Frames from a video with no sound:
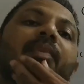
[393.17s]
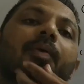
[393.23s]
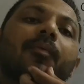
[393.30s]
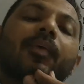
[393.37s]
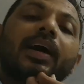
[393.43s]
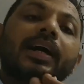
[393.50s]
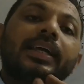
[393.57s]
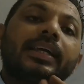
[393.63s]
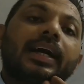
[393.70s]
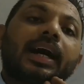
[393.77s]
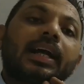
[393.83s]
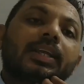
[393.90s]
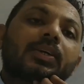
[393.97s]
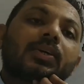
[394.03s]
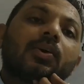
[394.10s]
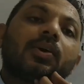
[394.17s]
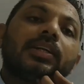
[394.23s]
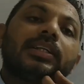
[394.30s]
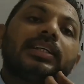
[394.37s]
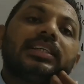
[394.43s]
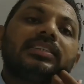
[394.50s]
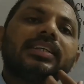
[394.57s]
why alcohol
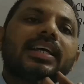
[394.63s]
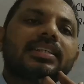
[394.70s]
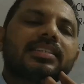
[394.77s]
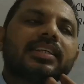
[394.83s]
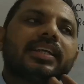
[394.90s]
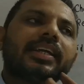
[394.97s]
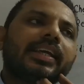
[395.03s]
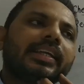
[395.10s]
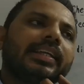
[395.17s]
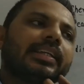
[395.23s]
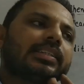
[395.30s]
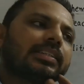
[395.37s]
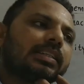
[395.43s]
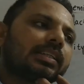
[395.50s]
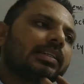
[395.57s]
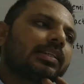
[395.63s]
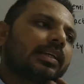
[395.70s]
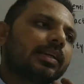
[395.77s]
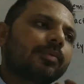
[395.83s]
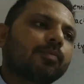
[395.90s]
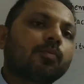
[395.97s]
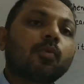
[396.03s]
is acidic in nature?
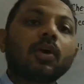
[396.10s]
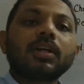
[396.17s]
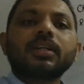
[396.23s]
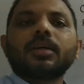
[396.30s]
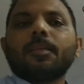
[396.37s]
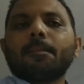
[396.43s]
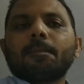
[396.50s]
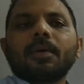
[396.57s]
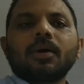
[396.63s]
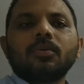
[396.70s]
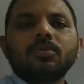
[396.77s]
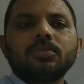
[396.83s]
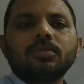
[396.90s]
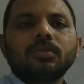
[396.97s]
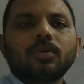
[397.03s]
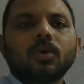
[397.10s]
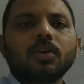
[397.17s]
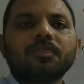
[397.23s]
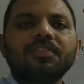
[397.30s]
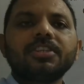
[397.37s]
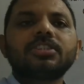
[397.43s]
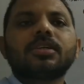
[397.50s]
What compound or
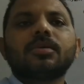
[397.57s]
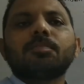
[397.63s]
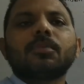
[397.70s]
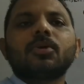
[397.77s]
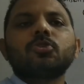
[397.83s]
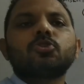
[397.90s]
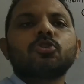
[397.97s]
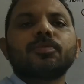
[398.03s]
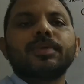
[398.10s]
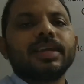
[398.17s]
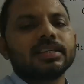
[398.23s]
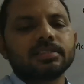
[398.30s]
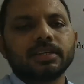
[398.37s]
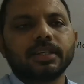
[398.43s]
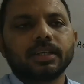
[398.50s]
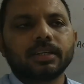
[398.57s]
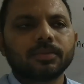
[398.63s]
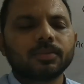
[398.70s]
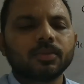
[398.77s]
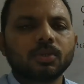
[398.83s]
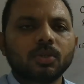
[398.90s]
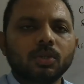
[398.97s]
which compound should be acidic?
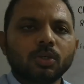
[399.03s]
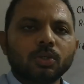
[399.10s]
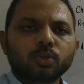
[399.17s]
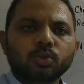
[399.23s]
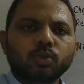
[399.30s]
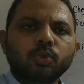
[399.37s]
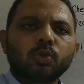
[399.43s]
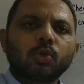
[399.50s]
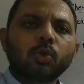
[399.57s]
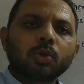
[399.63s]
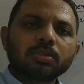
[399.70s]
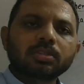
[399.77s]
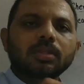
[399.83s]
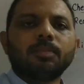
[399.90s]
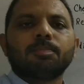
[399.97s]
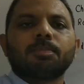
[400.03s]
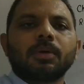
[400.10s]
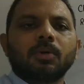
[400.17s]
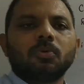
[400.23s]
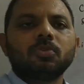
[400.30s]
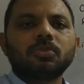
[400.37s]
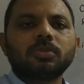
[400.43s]
So those
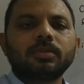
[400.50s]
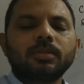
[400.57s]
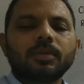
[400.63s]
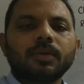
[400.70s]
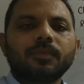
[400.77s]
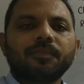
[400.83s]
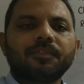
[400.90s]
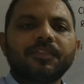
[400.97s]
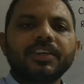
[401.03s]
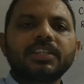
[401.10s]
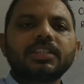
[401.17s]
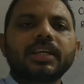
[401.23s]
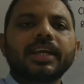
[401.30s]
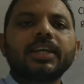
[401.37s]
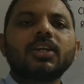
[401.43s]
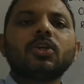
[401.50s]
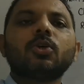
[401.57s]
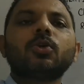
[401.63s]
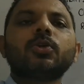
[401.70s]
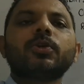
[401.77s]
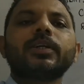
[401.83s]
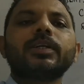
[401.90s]
compounds which can
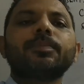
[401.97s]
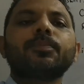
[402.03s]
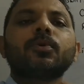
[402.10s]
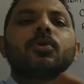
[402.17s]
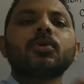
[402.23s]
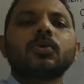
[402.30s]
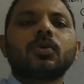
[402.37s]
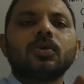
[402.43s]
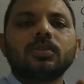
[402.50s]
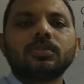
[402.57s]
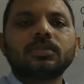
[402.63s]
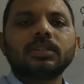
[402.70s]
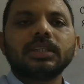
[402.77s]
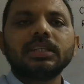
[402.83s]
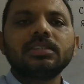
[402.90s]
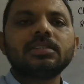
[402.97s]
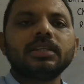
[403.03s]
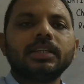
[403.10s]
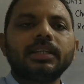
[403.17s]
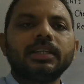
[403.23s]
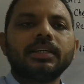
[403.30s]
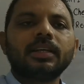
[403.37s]
donate protons
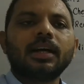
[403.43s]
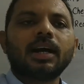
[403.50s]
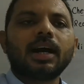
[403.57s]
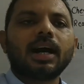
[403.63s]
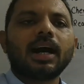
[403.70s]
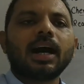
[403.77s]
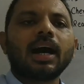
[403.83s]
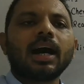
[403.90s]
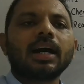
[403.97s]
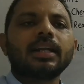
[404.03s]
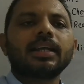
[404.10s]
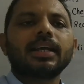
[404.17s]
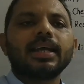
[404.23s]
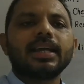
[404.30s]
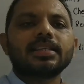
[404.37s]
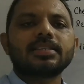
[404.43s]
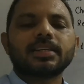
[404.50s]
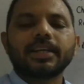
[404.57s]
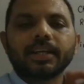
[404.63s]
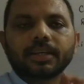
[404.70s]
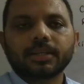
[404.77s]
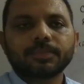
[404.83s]
easily are
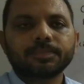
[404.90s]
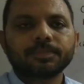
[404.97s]
acidic,